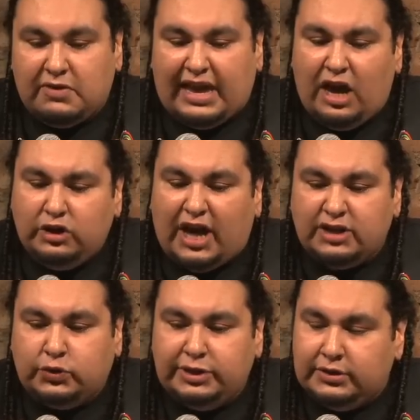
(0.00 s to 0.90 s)
held
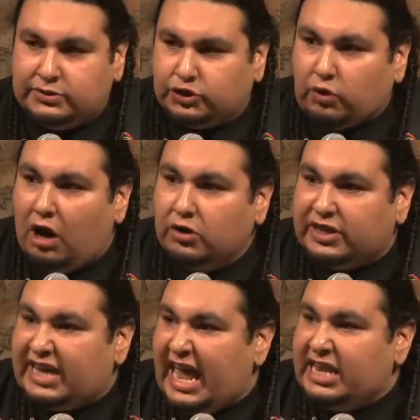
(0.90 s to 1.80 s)
on to it stronger
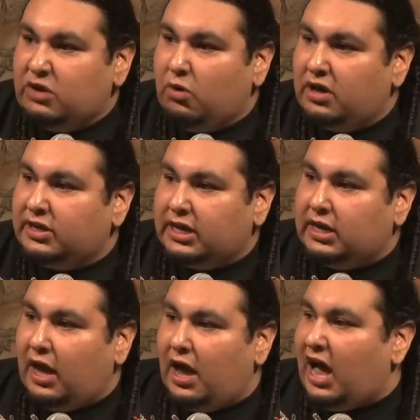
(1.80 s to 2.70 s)
than anyone
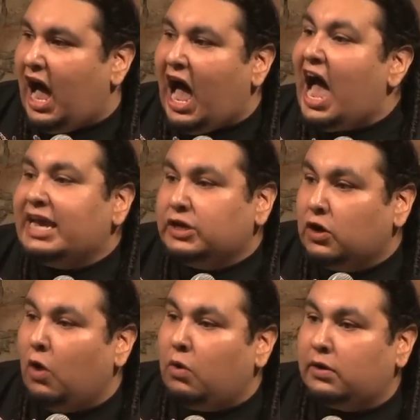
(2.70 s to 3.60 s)
I
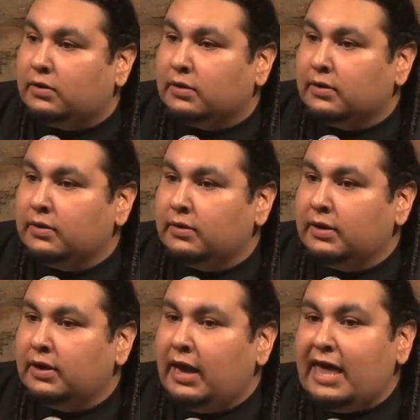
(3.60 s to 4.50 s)
know.
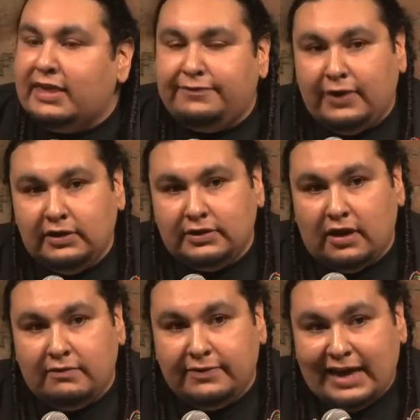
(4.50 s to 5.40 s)
And they fell in
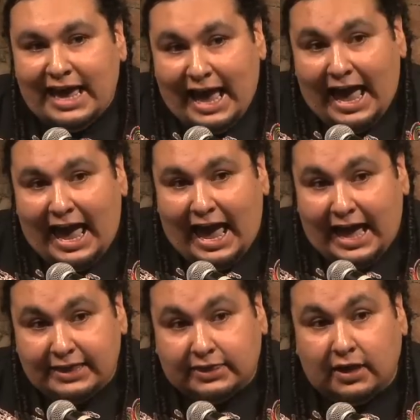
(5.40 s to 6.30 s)
love
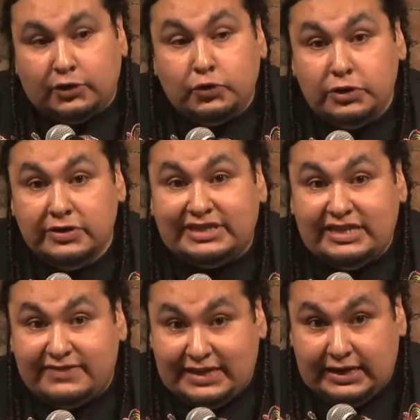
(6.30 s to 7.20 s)
at the New Year's
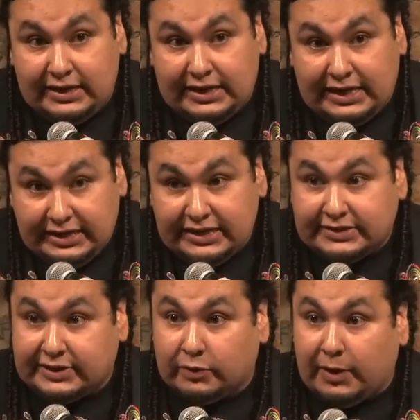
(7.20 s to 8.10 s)
Eve Indian
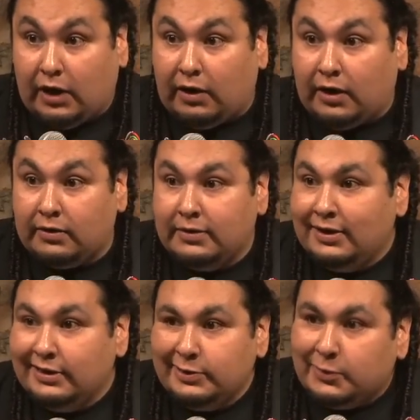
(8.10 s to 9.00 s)
Center powwow.
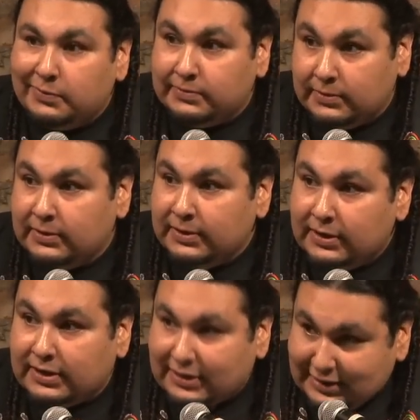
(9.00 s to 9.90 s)
You know,
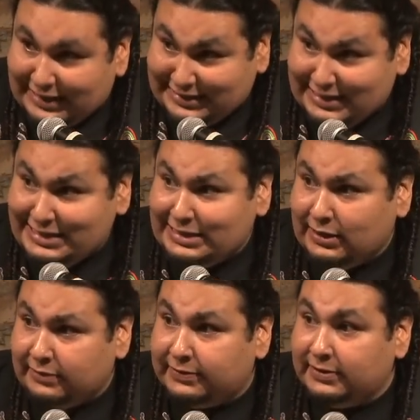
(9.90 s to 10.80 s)
classic Indian
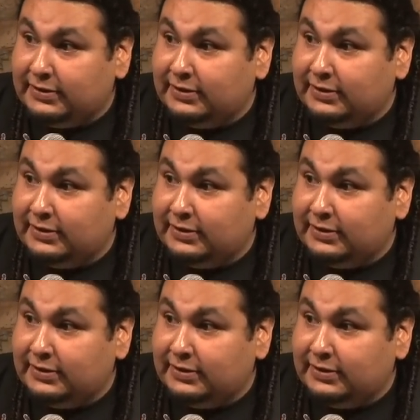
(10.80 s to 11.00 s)
love.